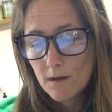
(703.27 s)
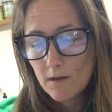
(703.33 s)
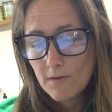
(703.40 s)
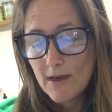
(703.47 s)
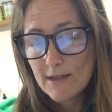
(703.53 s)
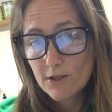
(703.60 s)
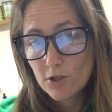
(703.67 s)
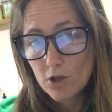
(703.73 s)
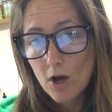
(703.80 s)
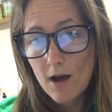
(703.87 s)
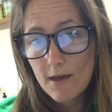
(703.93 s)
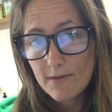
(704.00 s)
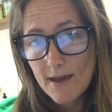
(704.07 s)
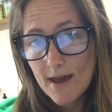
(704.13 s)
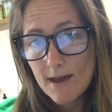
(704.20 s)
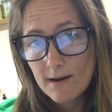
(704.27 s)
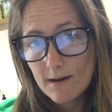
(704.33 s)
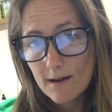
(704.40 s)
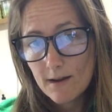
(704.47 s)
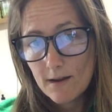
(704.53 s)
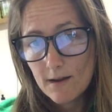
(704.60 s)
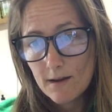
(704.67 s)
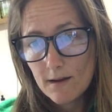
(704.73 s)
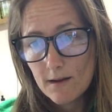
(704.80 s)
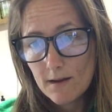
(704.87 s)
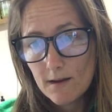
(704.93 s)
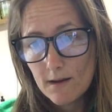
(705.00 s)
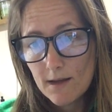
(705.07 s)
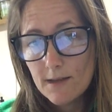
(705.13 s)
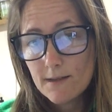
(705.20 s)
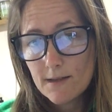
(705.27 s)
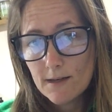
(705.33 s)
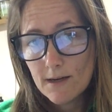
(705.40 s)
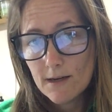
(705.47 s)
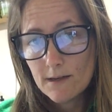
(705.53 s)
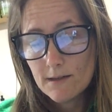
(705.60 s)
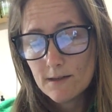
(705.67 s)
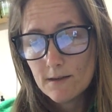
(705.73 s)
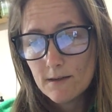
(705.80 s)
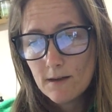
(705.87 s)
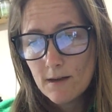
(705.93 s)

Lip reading: that saw that incident,